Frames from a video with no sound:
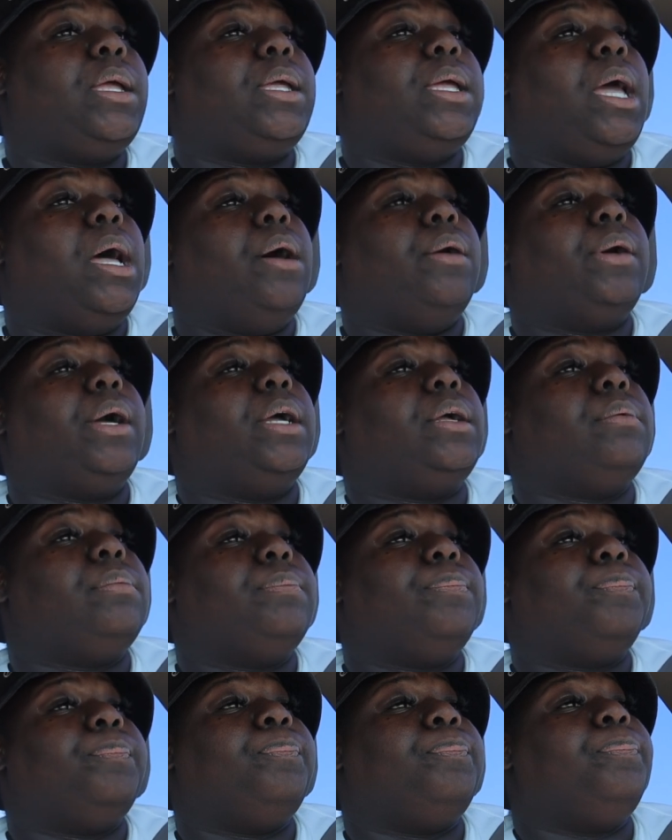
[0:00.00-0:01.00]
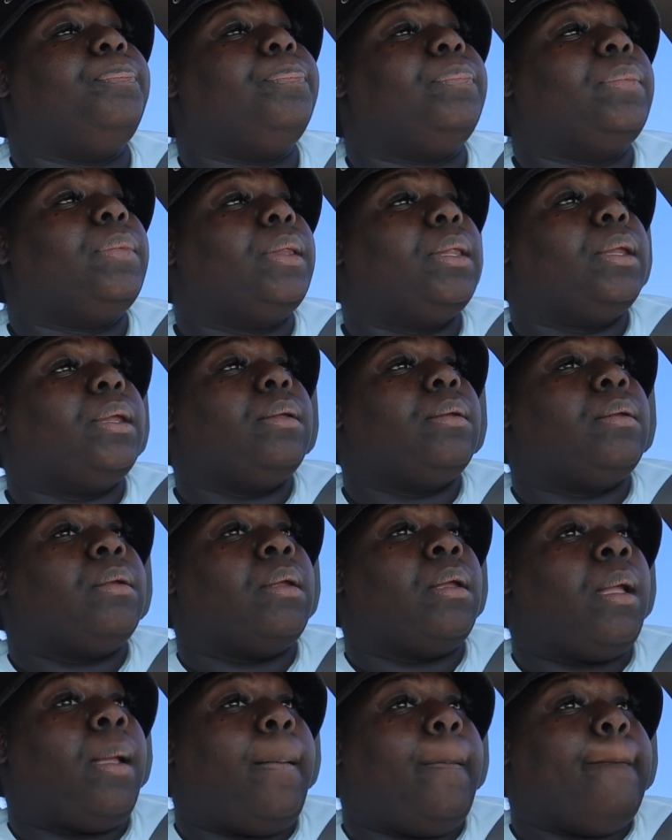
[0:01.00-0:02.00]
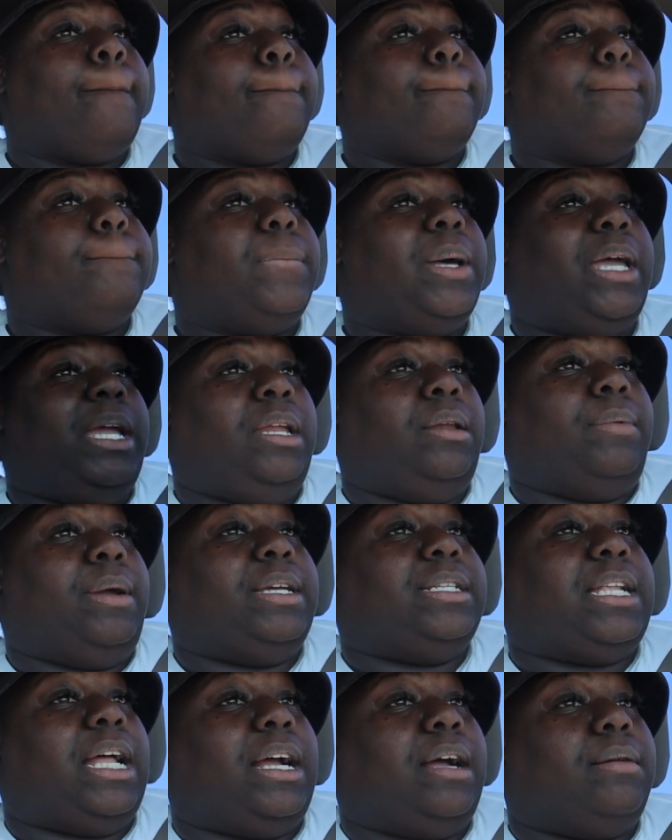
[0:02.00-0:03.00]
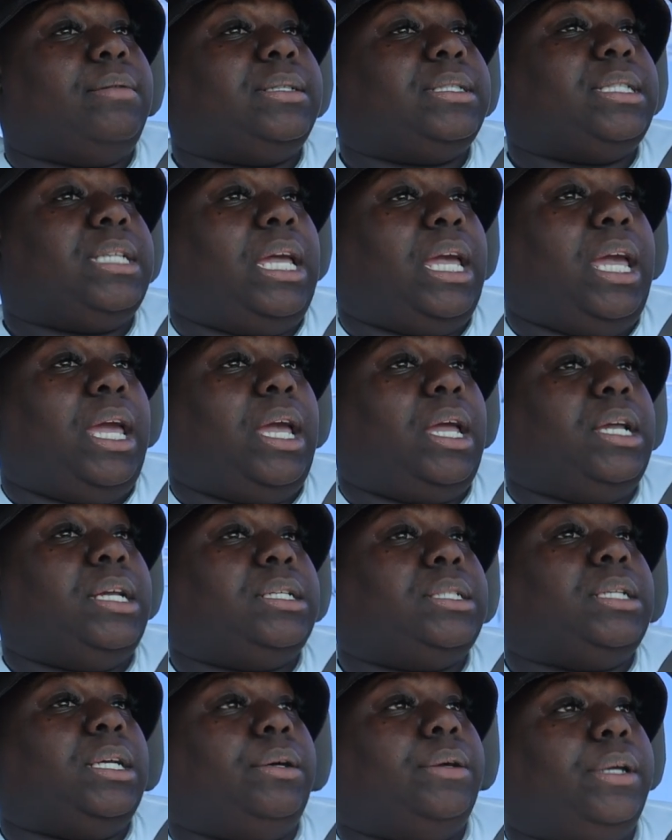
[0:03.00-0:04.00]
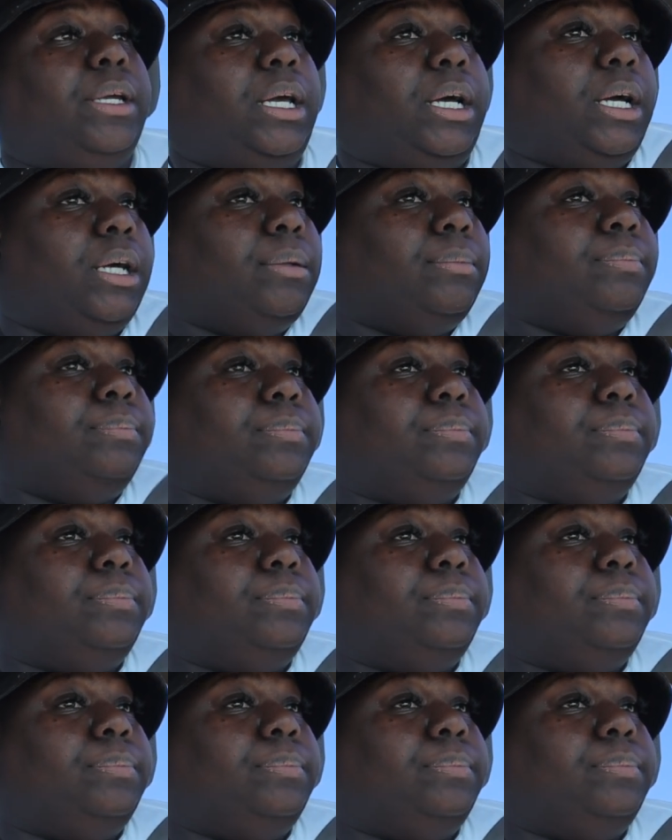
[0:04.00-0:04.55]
Yeah, okay. But anyways, like I was saying, so yeah,